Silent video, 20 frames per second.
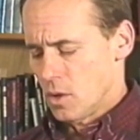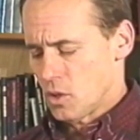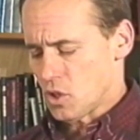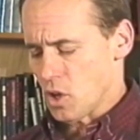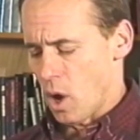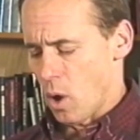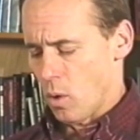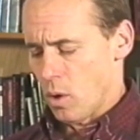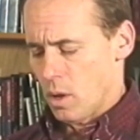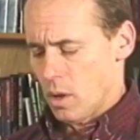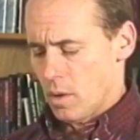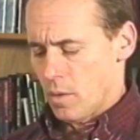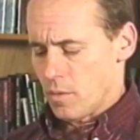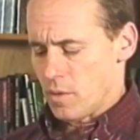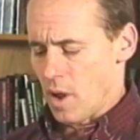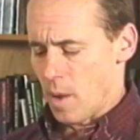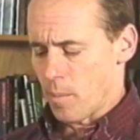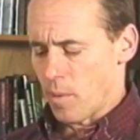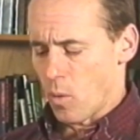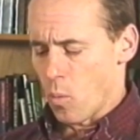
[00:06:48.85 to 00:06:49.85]
So,
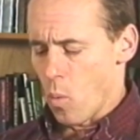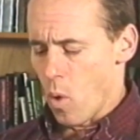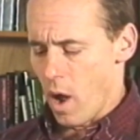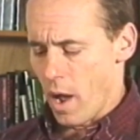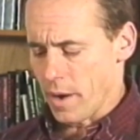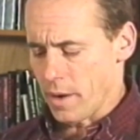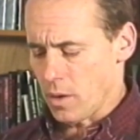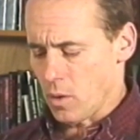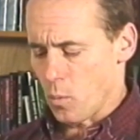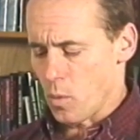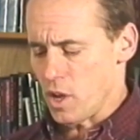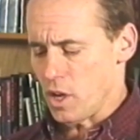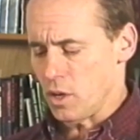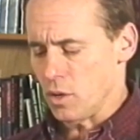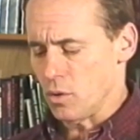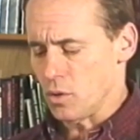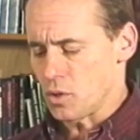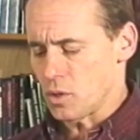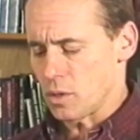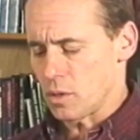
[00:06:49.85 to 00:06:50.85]
number one, we
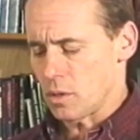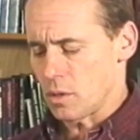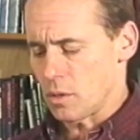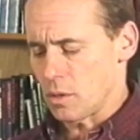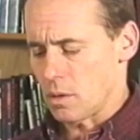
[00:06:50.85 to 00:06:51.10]
use